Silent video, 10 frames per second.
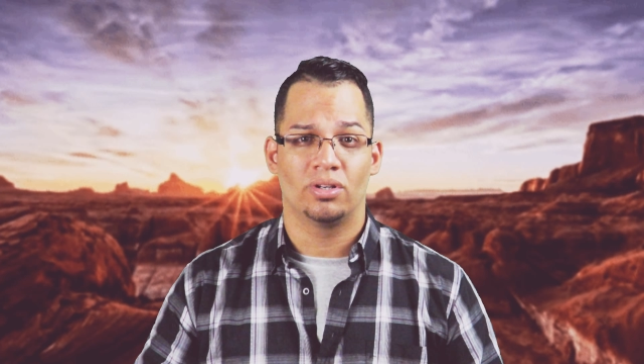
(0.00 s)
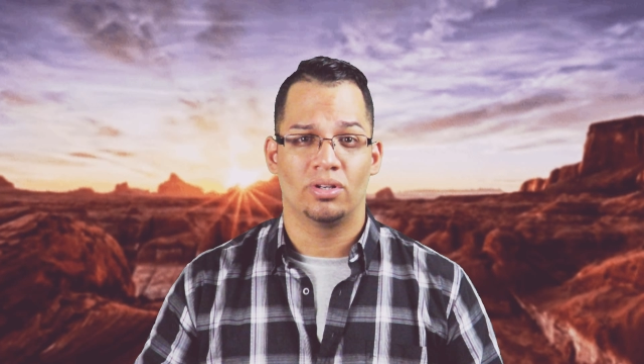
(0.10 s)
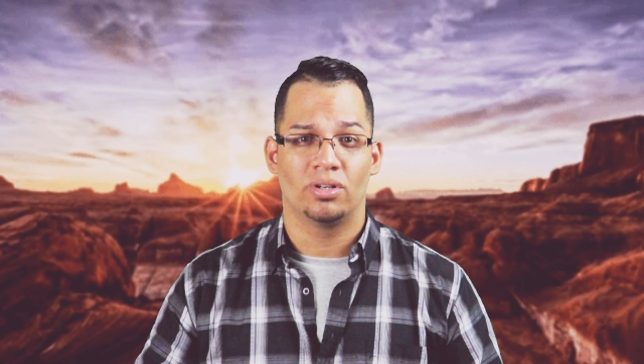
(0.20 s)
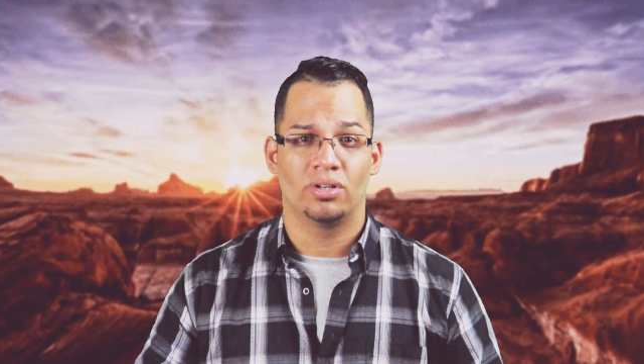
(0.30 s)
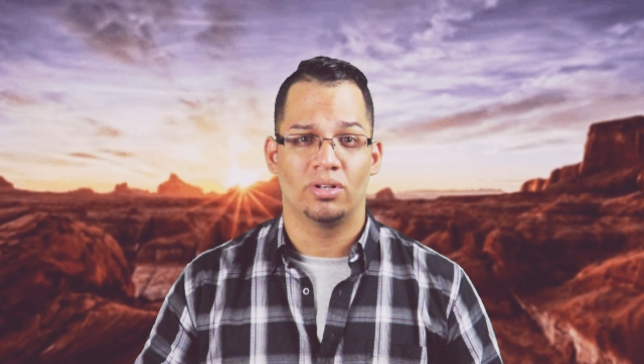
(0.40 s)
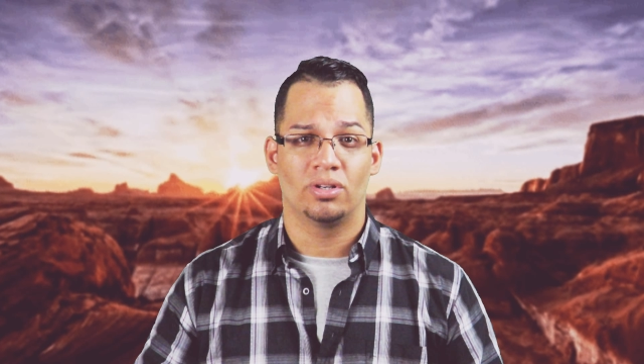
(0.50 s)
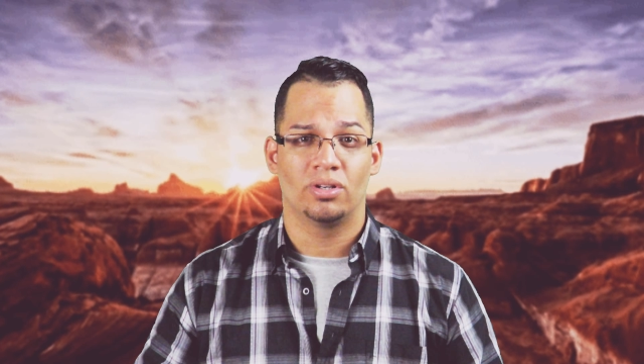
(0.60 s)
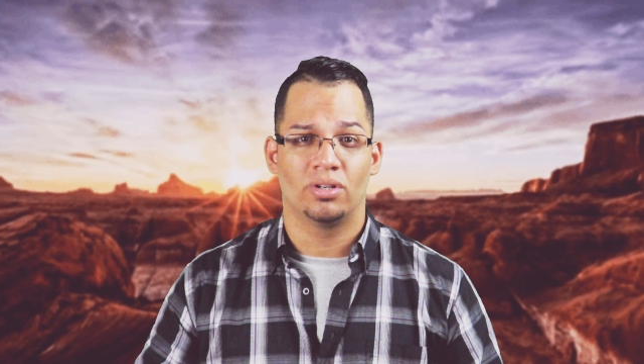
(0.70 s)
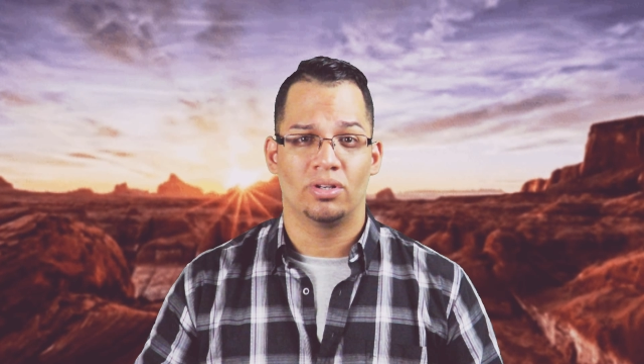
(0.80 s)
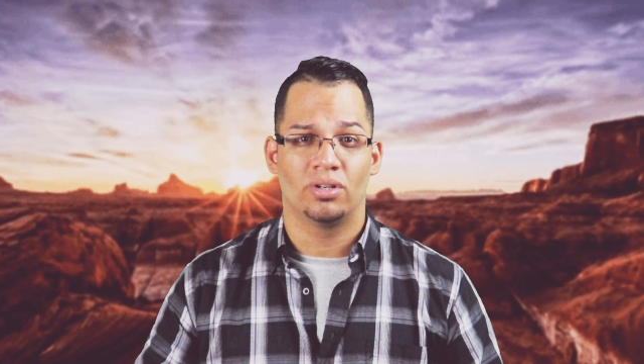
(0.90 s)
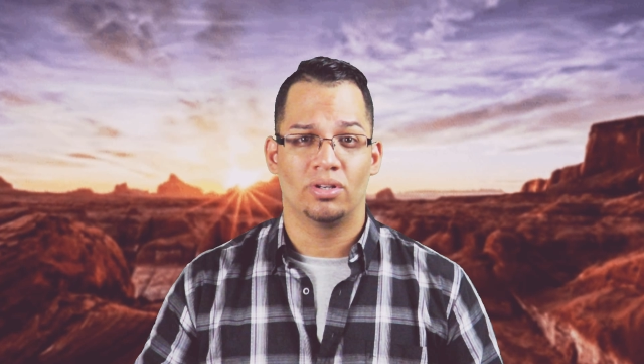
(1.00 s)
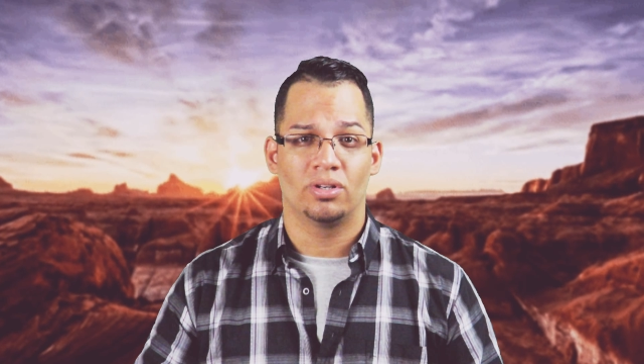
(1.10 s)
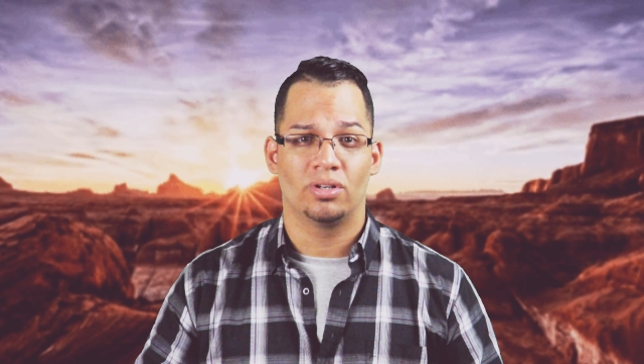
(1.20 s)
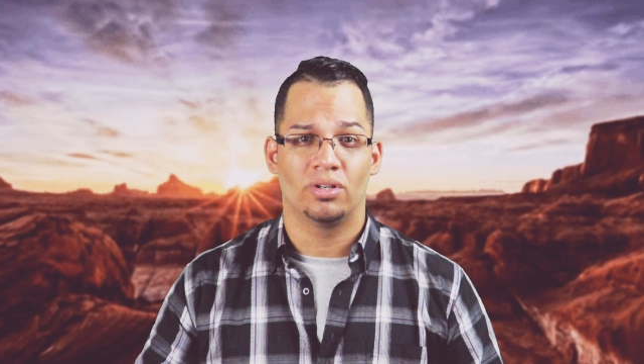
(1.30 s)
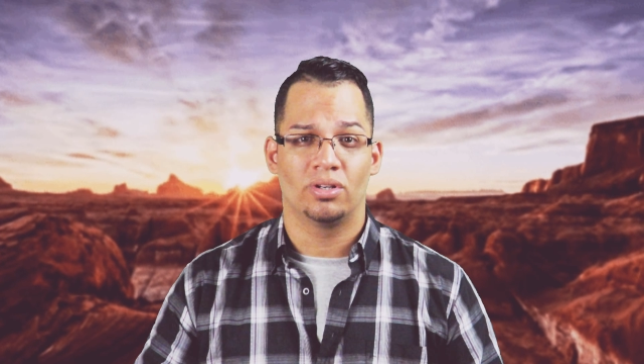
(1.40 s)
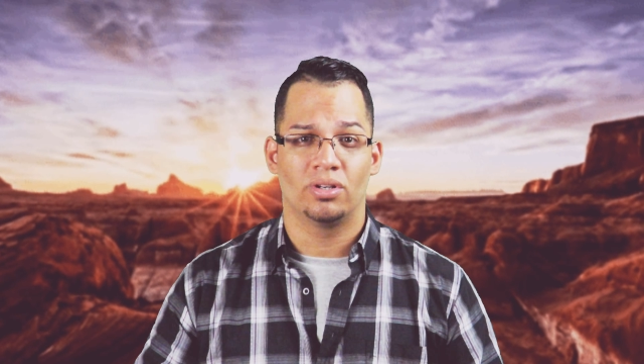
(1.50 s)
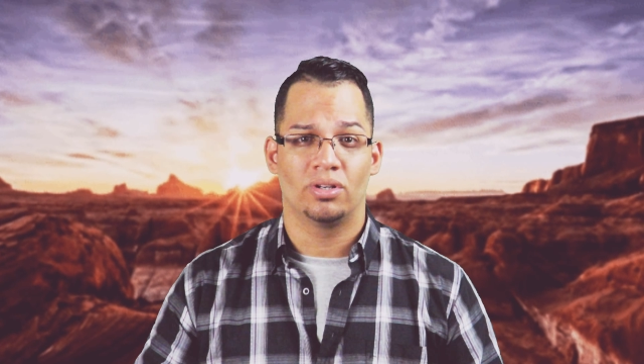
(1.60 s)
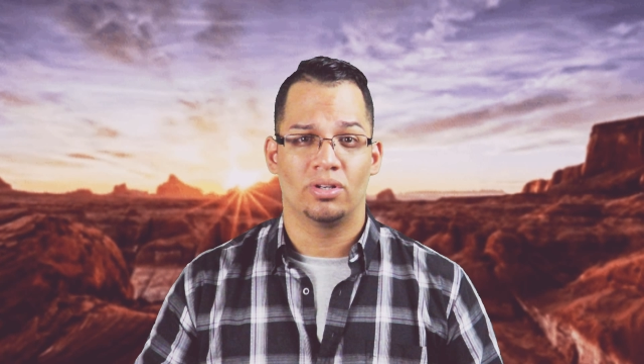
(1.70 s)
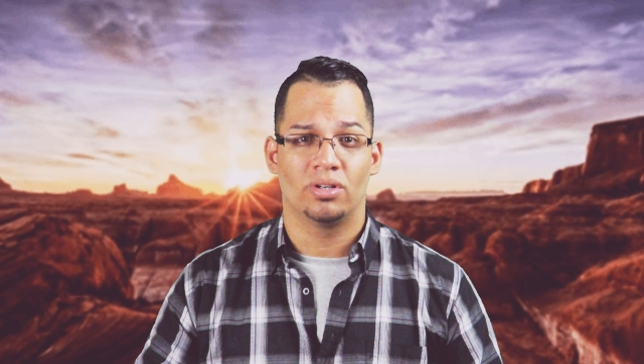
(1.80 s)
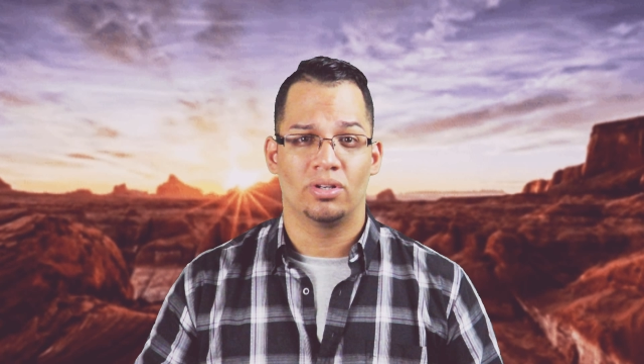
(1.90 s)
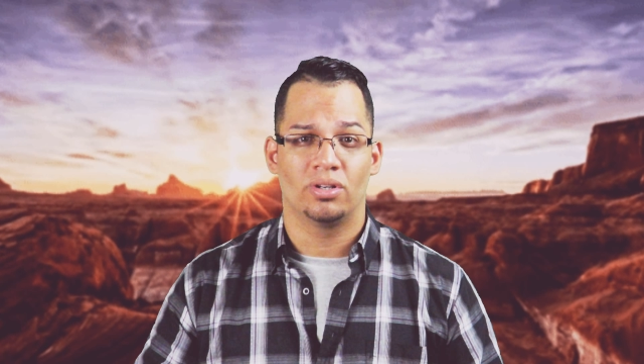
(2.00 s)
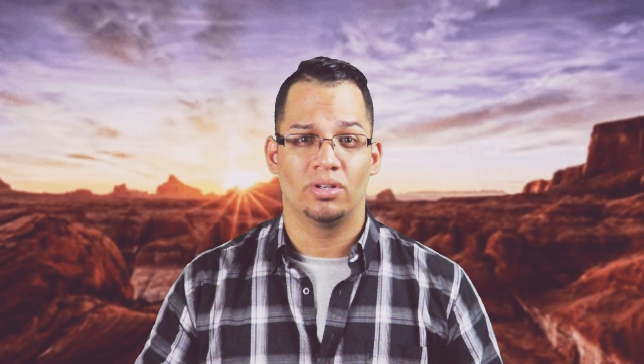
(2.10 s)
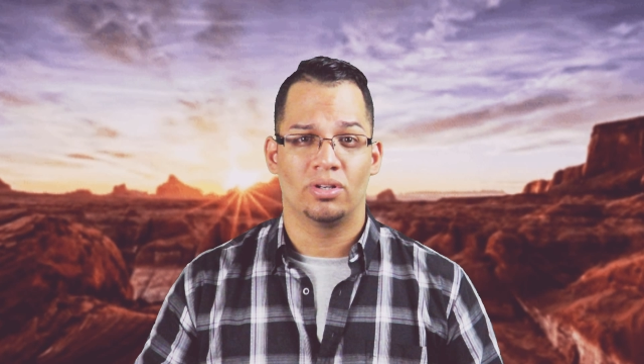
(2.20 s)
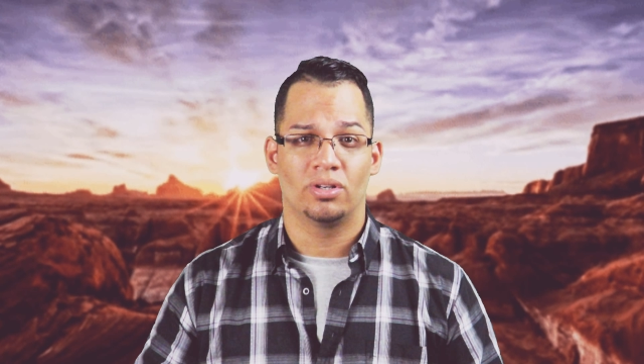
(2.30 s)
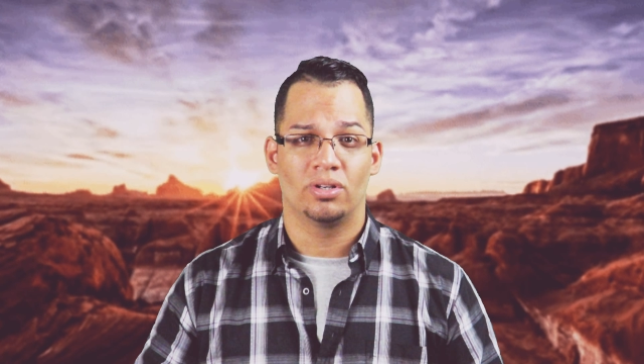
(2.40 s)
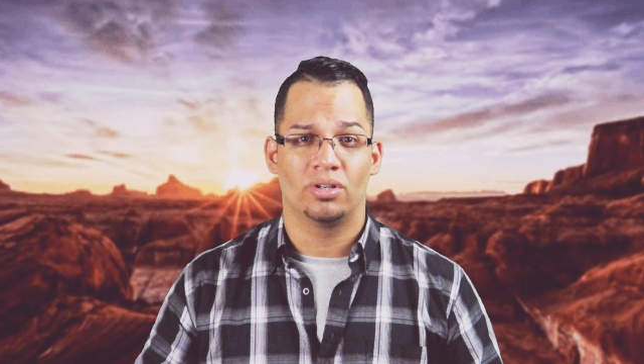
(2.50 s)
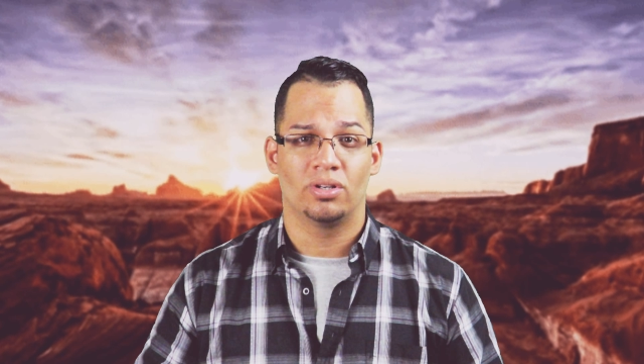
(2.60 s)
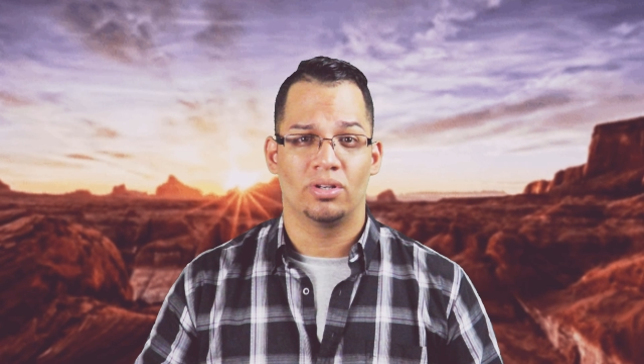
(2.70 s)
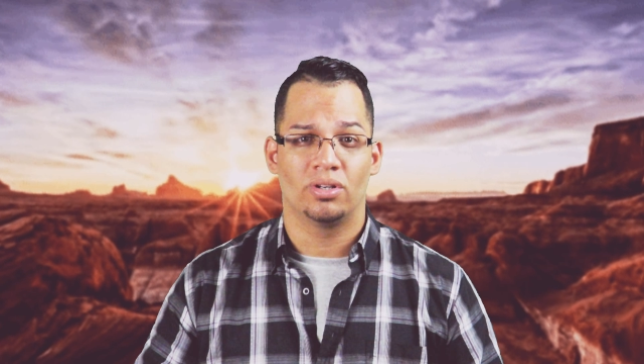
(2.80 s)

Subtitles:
don't let anyone to take you away